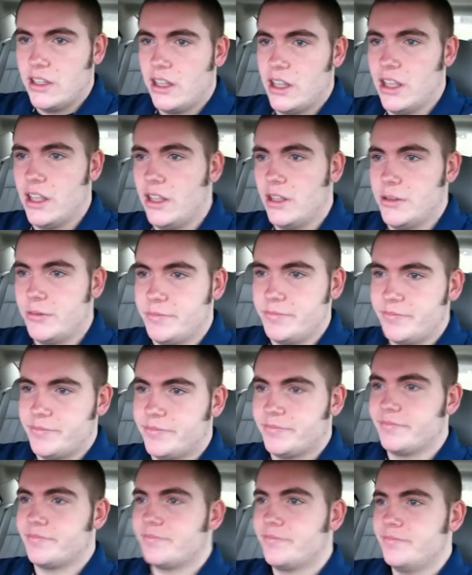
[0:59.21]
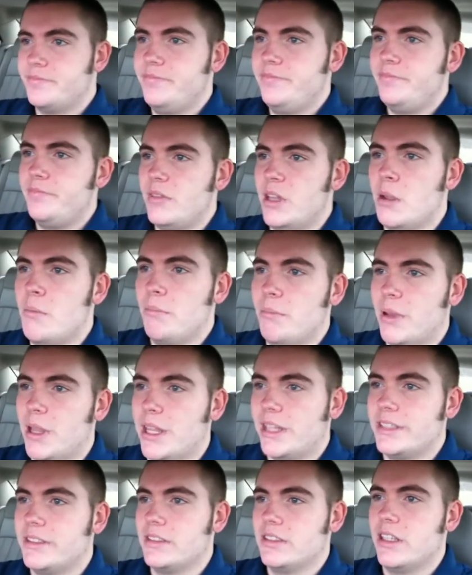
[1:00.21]
Um,
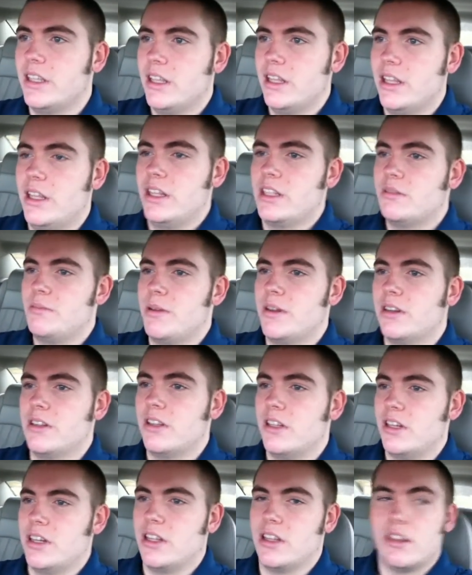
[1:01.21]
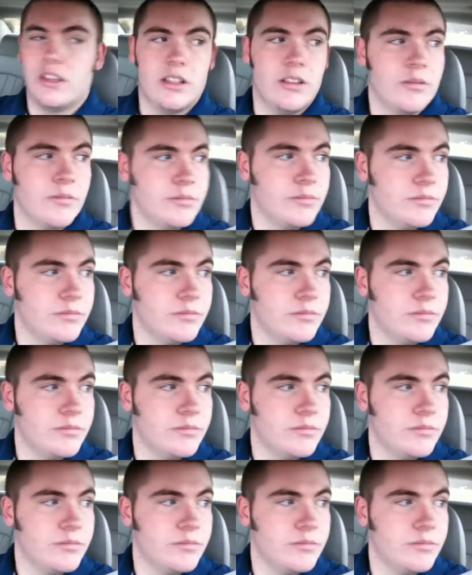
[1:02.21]
but it's better than nothing.